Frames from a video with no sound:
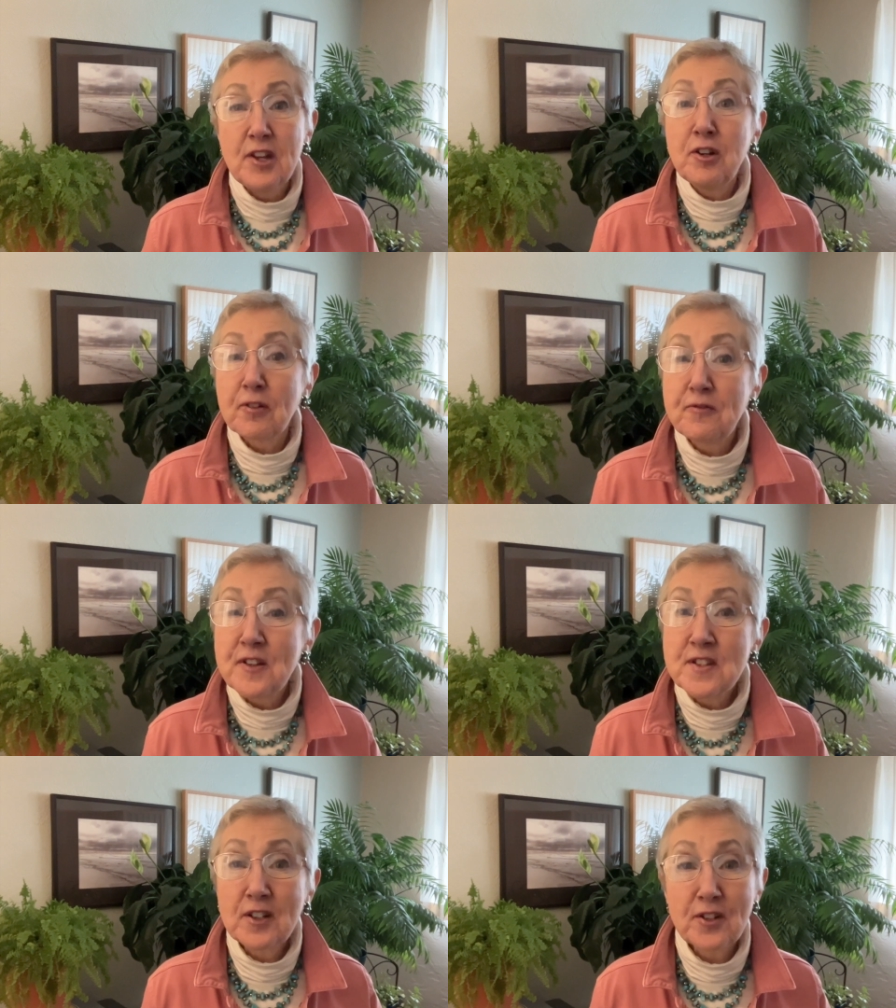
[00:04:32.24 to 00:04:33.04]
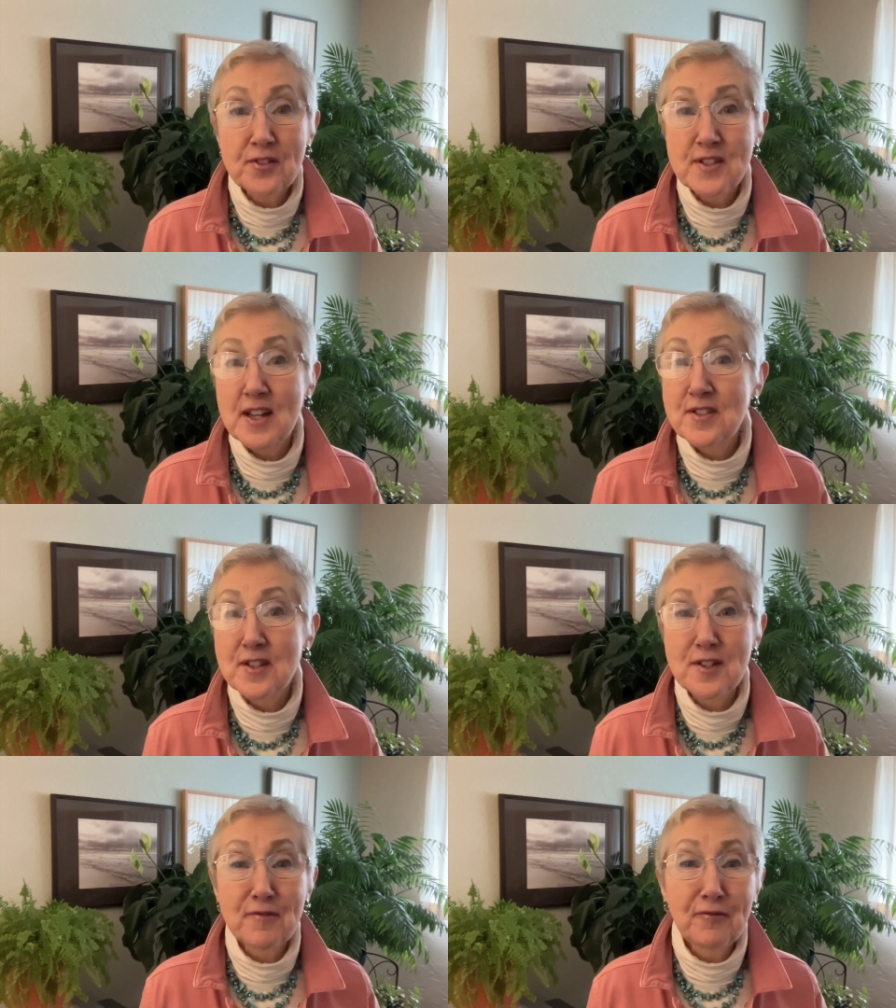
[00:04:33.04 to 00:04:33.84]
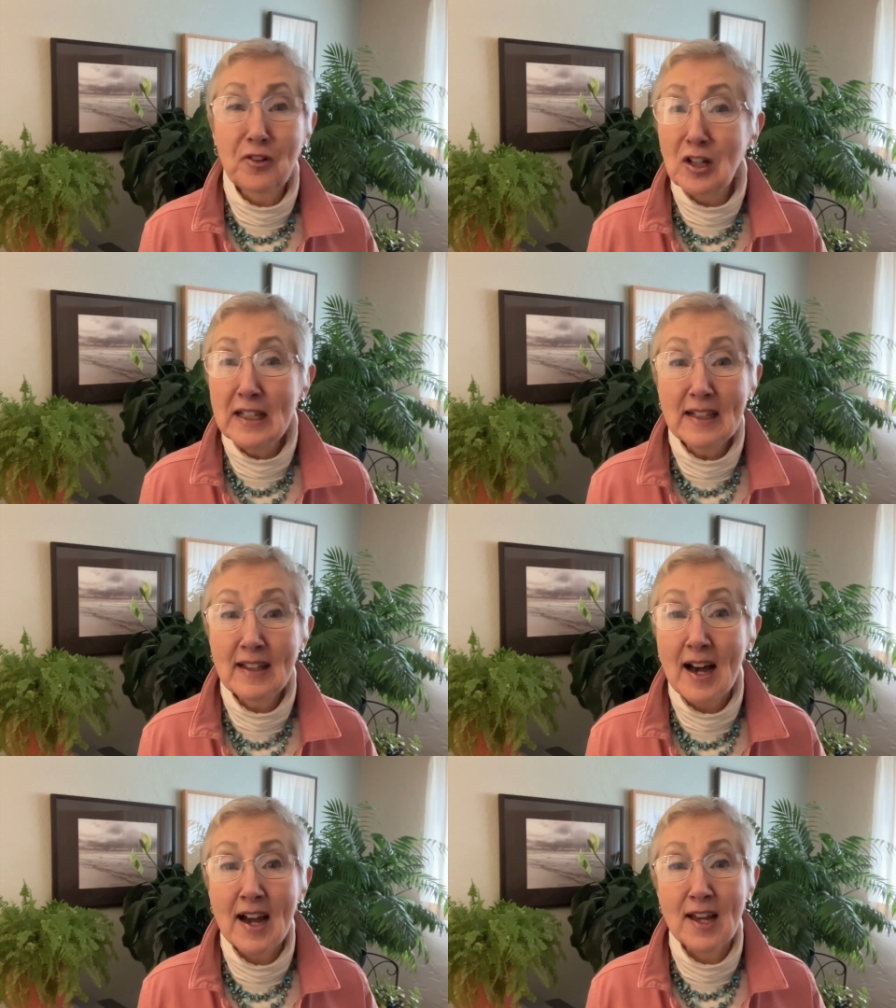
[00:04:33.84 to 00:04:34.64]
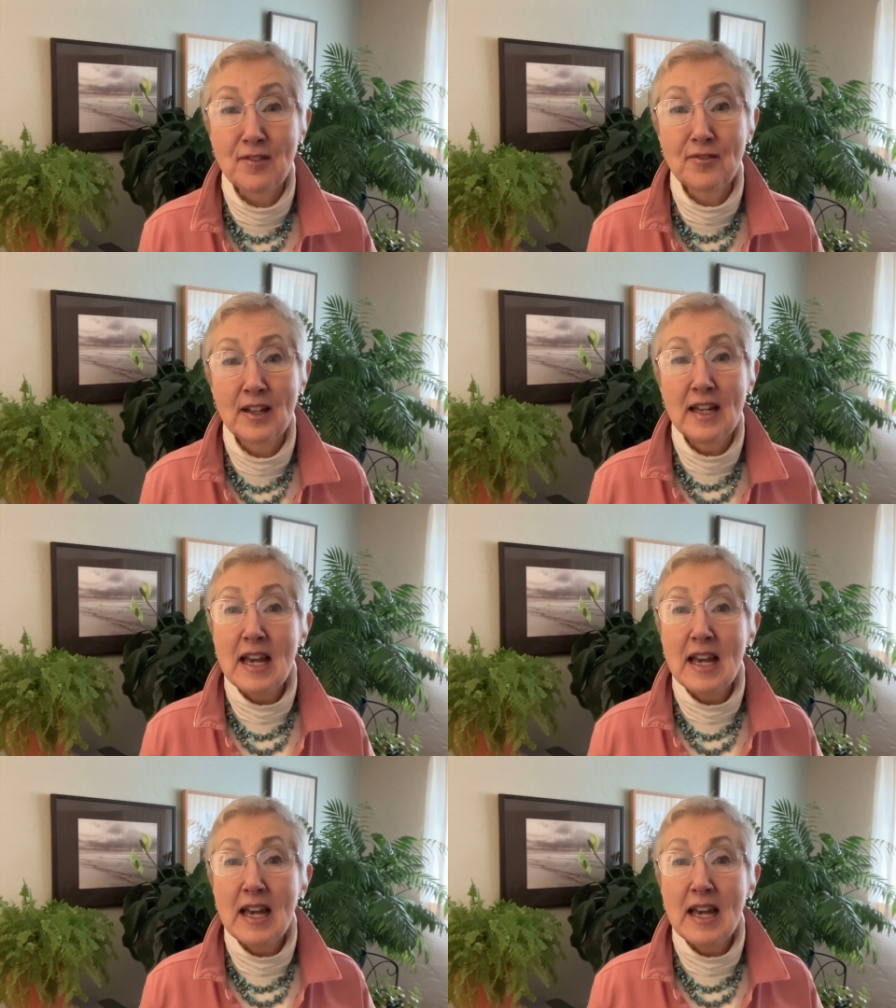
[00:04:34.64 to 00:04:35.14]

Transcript: your physical senses fully alive,